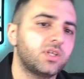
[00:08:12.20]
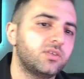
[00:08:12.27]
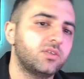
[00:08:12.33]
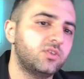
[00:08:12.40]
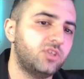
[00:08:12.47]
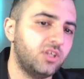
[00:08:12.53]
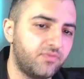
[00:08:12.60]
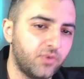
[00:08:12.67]

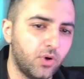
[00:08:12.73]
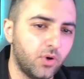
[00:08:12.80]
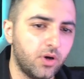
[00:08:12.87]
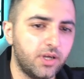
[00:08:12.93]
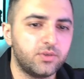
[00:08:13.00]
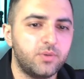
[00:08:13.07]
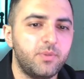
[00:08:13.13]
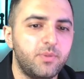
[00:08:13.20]
d4,
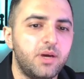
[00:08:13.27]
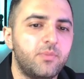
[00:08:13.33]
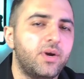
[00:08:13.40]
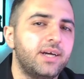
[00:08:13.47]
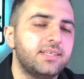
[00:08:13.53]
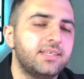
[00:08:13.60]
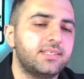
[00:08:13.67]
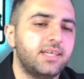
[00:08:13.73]
and remember
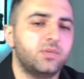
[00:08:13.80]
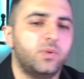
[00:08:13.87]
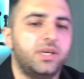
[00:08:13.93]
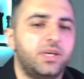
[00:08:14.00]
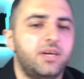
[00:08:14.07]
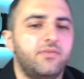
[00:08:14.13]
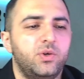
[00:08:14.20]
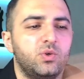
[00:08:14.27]
I said
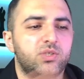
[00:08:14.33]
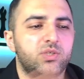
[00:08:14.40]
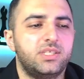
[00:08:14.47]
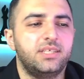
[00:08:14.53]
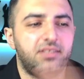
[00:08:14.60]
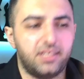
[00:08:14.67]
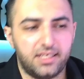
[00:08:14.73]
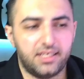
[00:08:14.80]
whenever you see
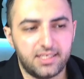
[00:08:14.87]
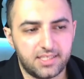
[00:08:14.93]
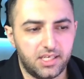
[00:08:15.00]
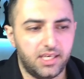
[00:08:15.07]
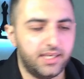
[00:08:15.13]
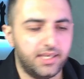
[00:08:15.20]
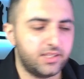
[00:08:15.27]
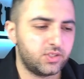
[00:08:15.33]

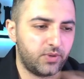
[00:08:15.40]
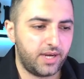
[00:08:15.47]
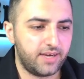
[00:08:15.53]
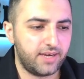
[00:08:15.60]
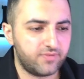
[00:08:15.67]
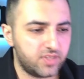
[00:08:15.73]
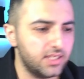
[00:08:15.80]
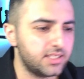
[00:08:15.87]
d6 or
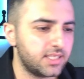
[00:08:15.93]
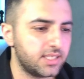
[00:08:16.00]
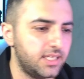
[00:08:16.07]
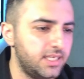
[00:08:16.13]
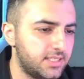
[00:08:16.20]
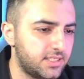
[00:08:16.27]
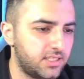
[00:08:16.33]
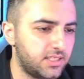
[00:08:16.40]
f6,
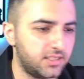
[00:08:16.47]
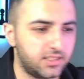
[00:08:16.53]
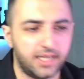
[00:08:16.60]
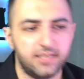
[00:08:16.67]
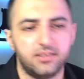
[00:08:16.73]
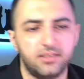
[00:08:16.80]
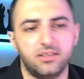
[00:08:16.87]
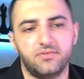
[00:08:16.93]
instant
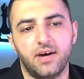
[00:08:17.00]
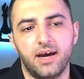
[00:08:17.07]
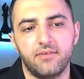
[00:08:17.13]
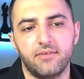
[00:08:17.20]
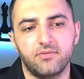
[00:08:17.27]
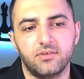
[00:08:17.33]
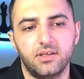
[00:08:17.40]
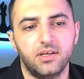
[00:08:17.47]
knight d5.
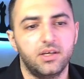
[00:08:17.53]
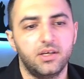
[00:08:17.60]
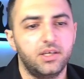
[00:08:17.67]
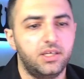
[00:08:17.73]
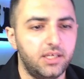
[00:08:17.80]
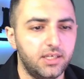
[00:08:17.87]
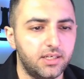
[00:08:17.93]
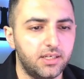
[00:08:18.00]

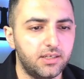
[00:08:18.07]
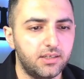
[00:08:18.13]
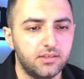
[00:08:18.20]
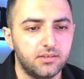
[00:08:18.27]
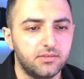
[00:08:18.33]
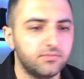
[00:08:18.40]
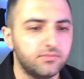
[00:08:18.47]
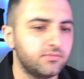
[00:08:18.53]
Here,
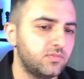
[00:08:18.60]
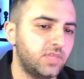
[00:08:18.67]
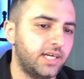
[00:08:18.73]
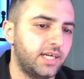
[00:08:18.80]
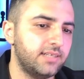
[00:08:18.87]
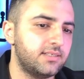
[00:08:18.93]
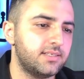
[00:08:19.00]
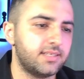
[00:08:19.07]

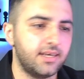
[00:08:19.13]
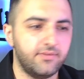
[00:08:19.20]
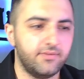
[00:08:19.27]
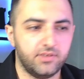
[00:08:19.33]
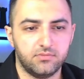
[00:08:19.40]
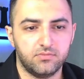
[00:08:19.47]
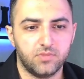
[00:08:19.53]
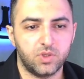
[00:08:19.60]
knight c7.
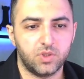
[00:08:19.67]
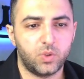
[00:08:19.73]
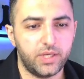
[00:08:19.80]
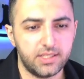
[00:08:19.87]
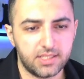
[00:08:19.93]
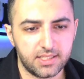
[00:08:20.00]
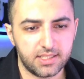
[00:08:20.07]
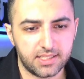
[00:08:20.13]
Queen
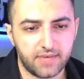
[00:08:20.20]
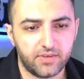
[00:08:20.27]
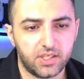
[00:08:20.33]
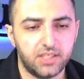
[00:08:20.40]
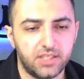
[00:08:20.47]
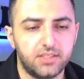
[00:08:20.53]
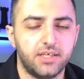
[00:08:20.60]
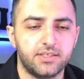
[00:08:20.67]
c7,
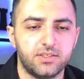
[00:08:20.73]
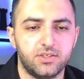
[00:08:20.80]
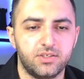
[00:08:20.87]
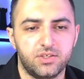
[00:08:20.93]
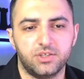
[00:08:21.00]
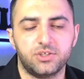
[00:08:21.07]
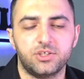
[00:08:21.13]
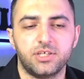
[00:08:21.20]
he takes
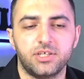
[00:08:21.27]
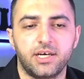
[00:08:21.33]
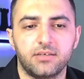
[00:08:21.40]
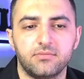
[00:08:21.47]
d6 check.